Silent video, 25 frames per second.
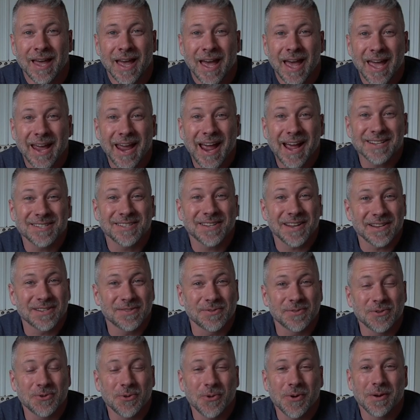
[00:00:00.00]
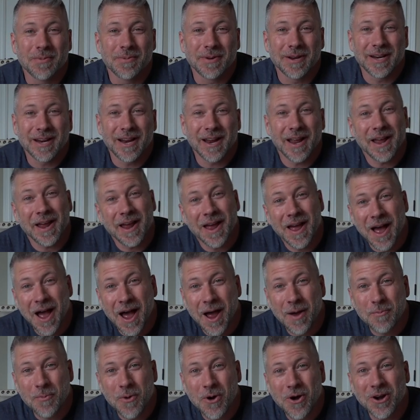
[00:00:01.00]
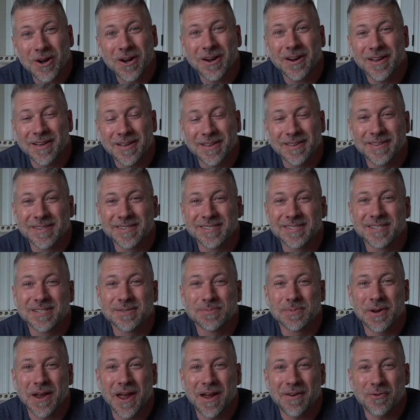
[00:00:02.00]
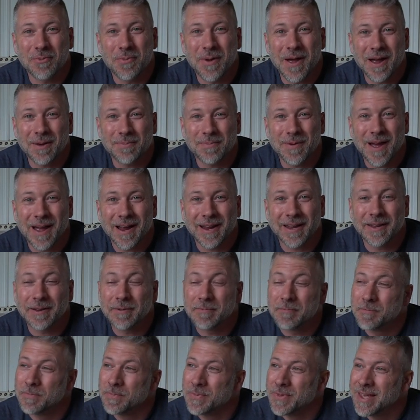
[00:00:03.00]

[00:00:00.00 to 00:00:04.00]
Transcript: Hey guys, thanks for joining me today. I'm Mark, this is Spiguyver Backpacking.